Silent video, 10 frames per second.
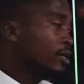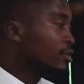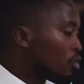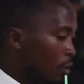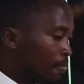
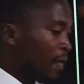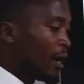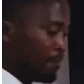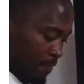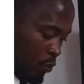So
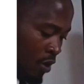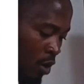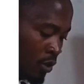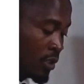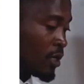
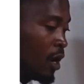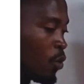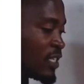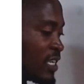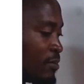without
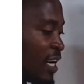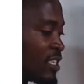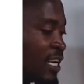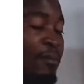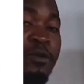wasting much
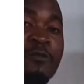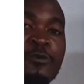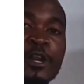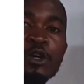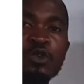time, if
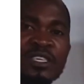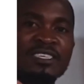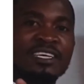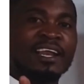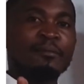you're new to this
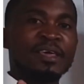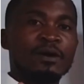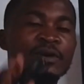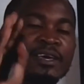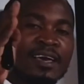channel, by the
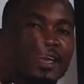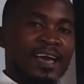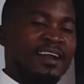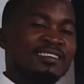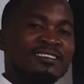way,
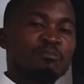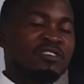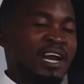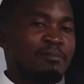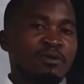kindly
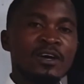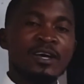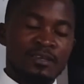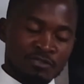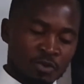subscribe
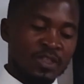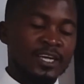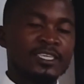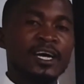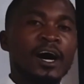so
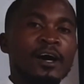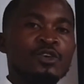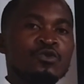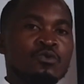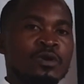that
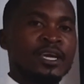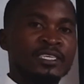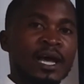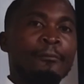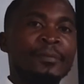you get
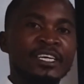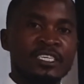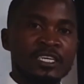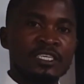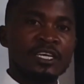
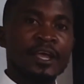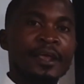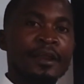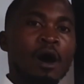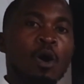updated
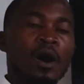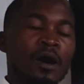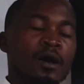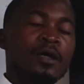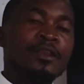in our
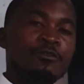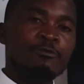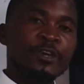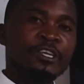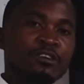new
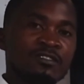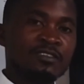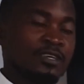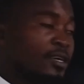videos.